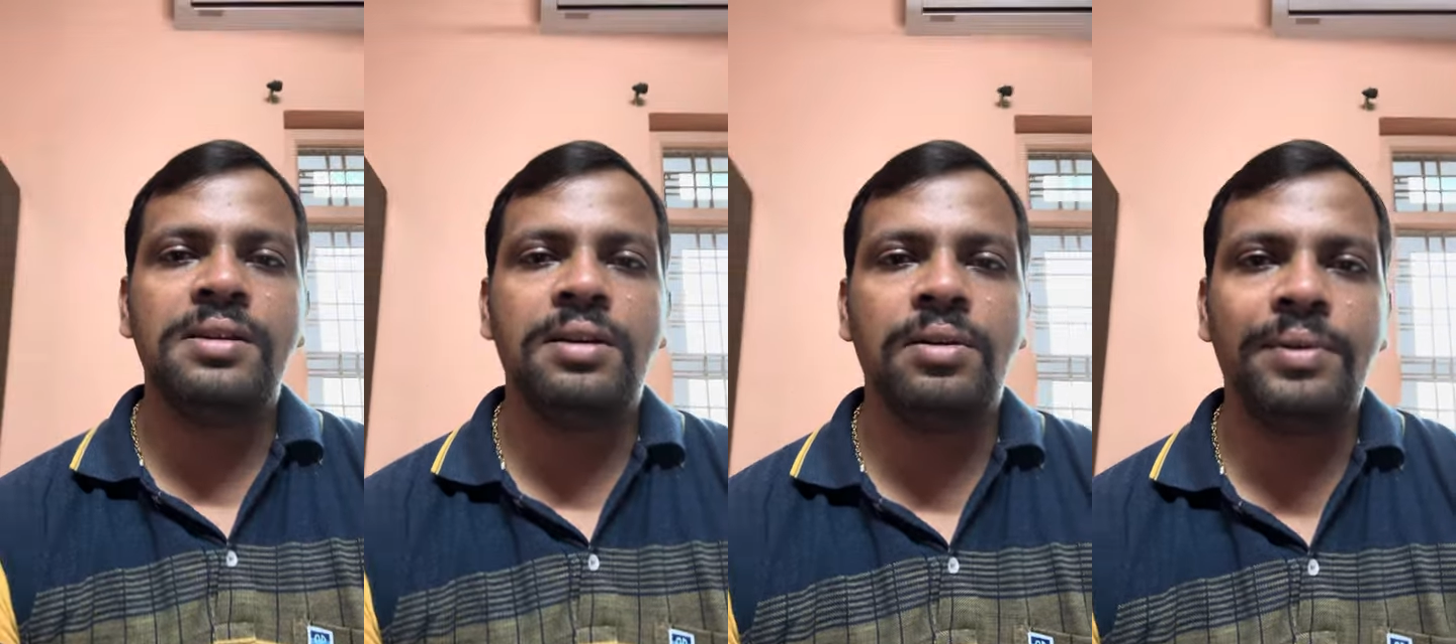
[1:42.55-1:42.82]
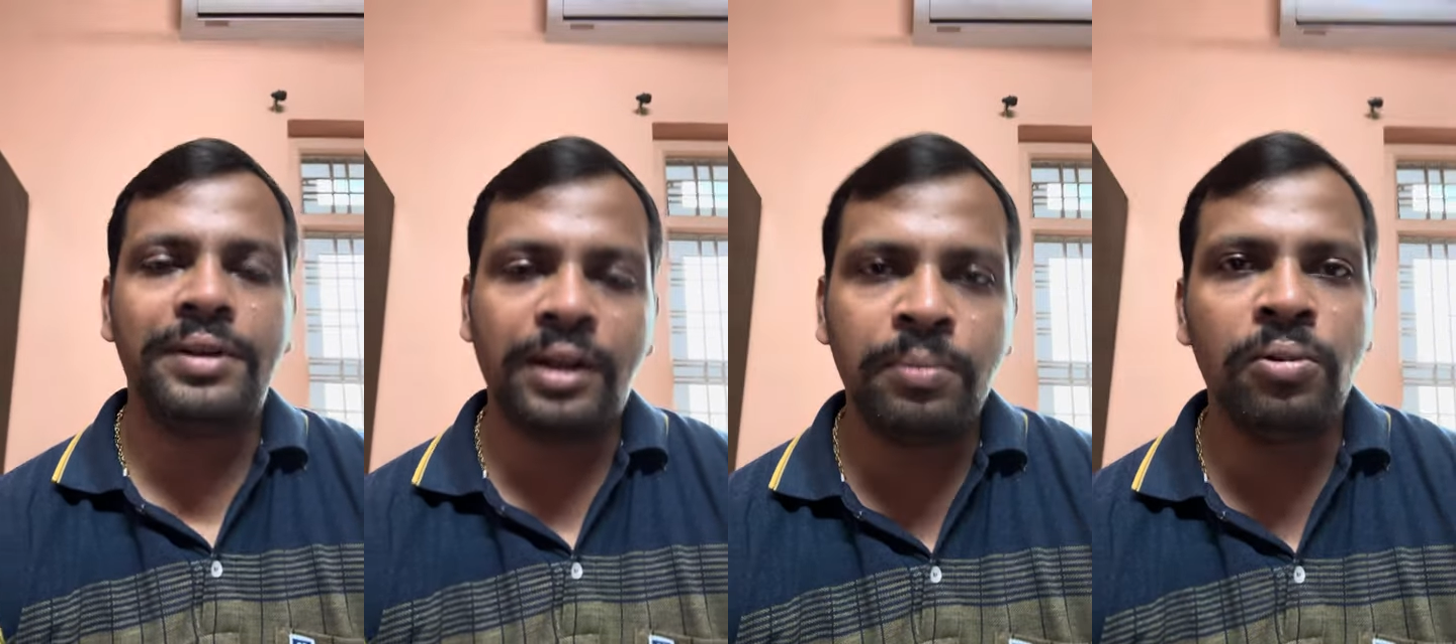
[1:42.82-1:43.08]

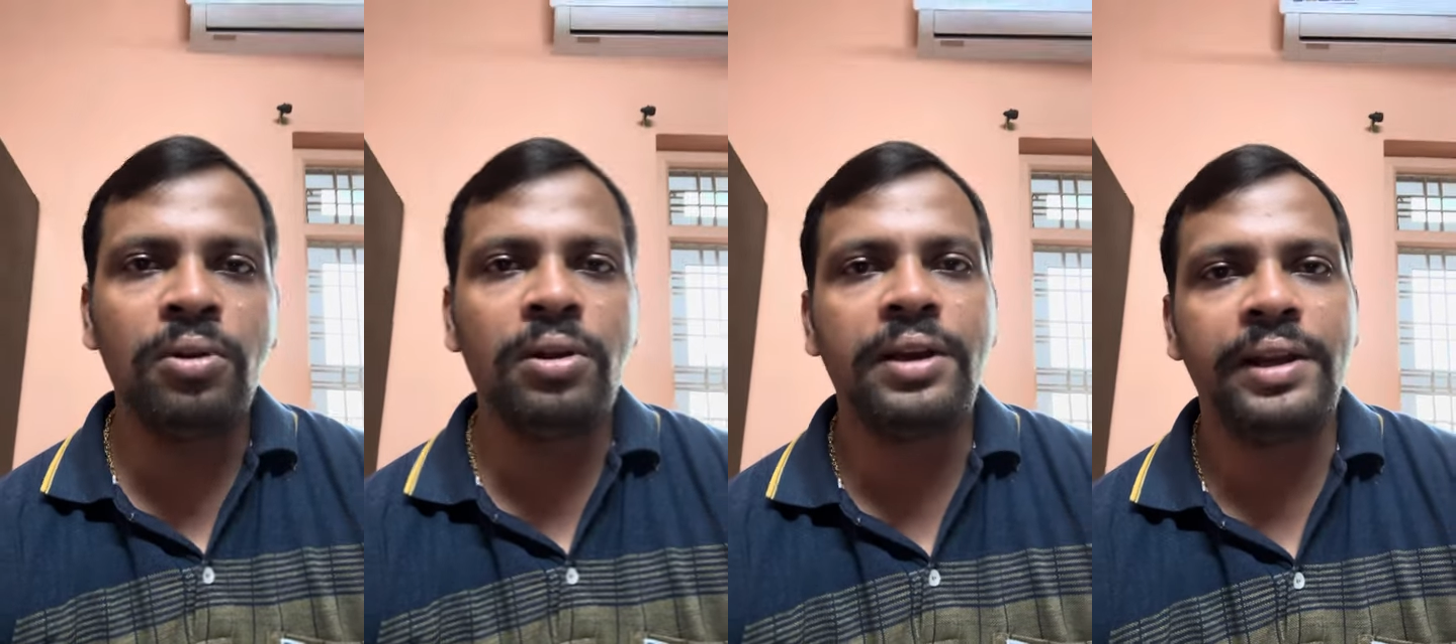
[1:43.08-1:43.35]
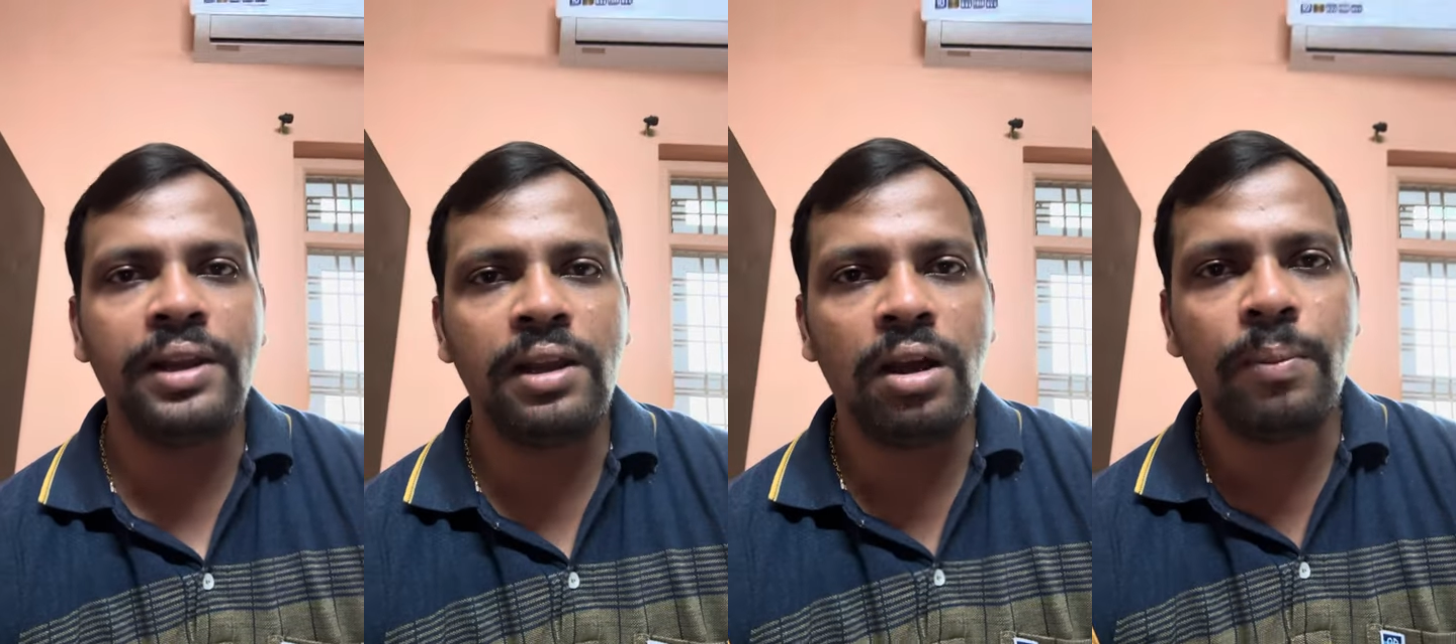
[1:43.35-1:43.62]
wonderful
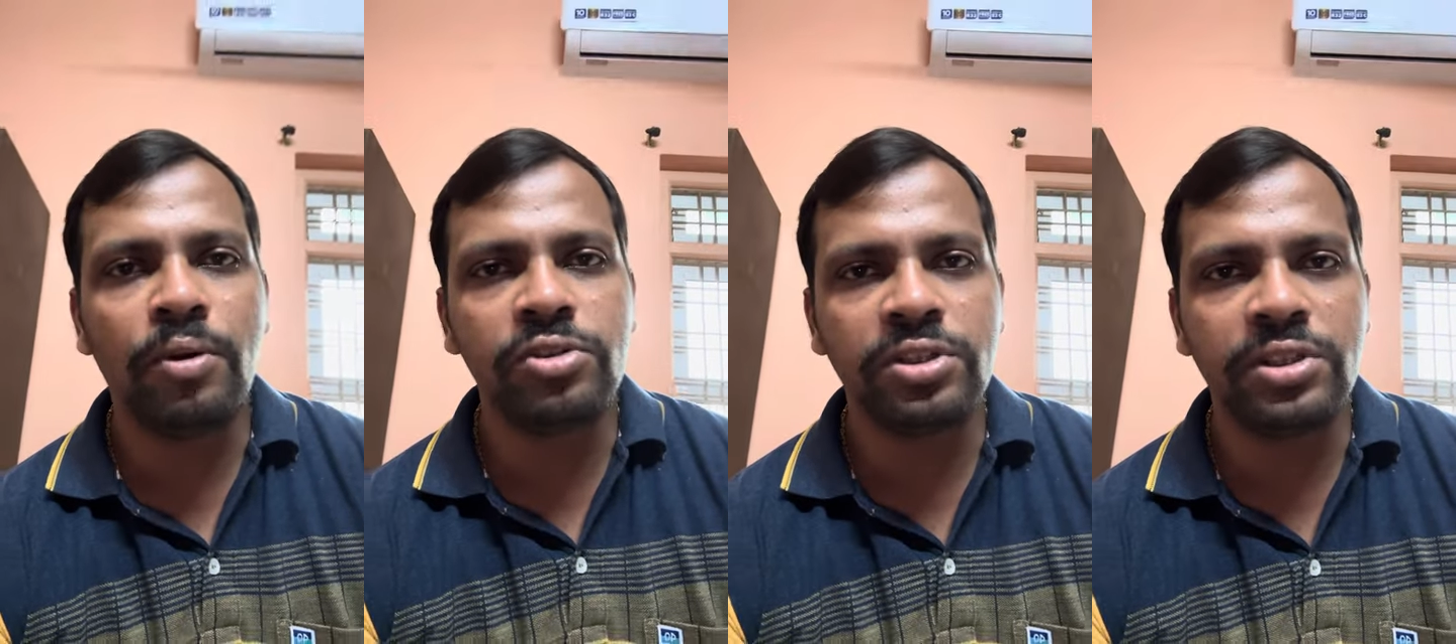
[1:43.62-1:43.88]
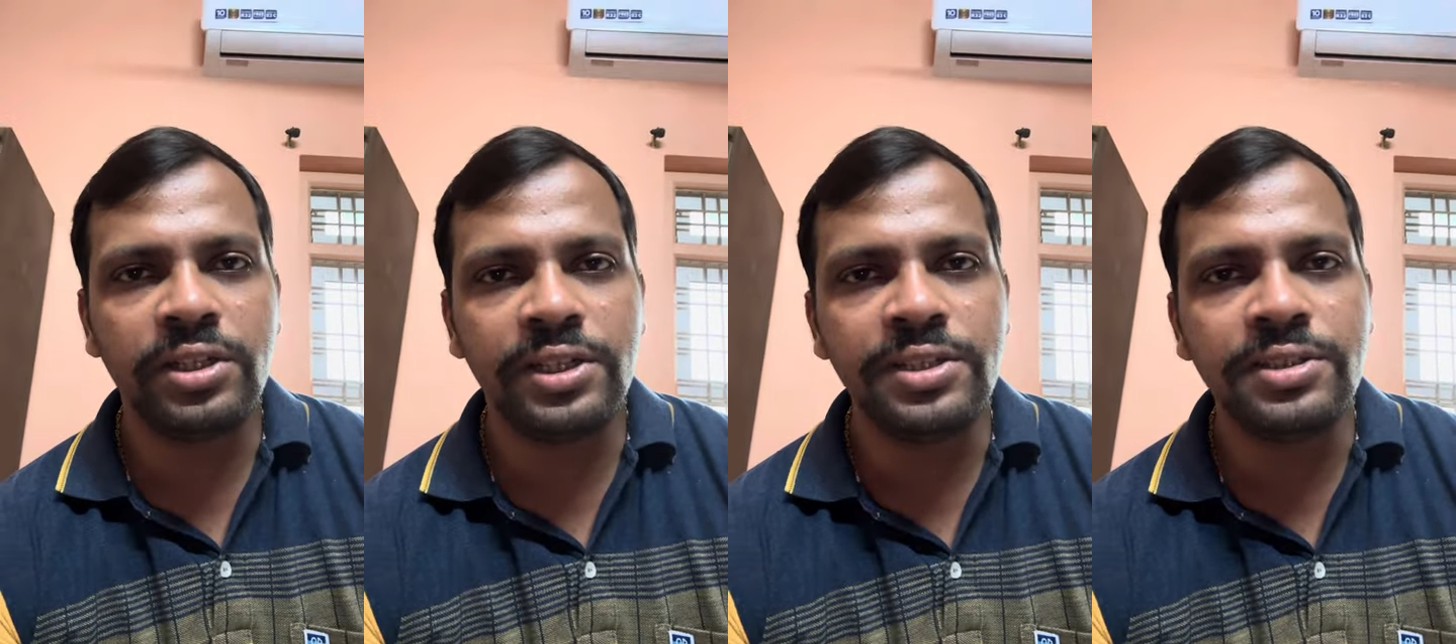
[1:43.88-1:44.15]
career
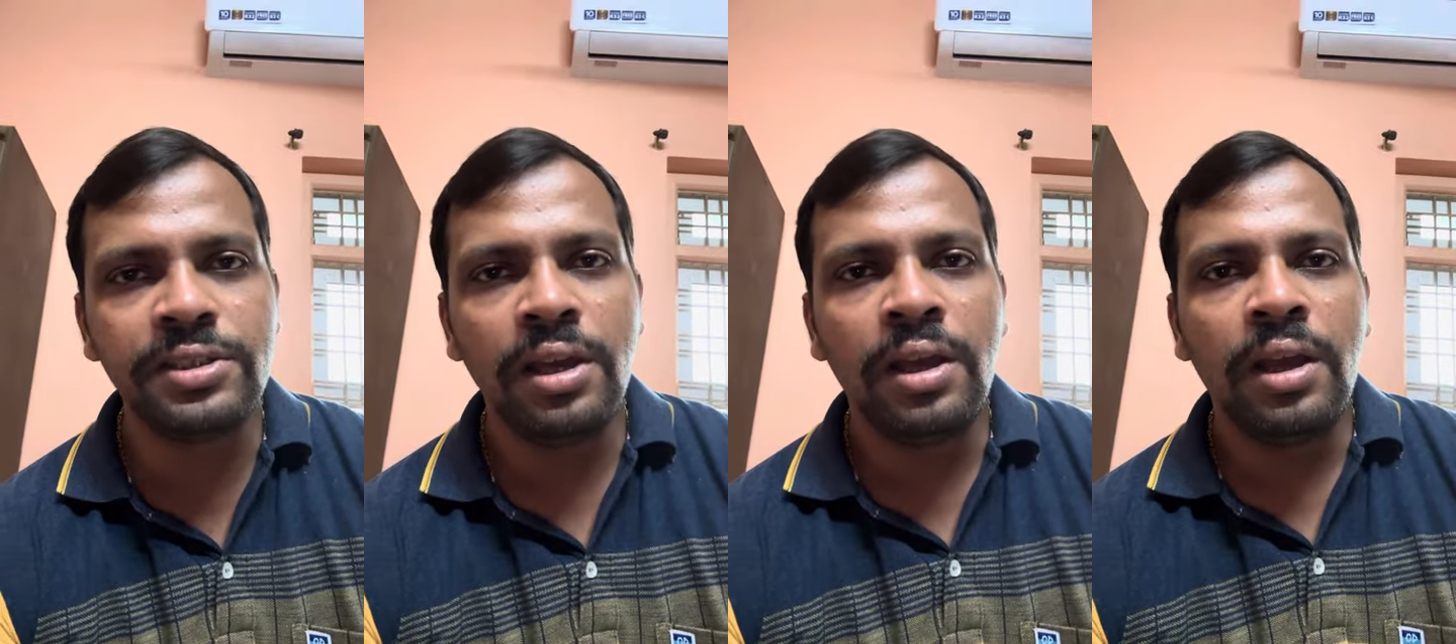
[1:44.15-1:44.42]
opportunities,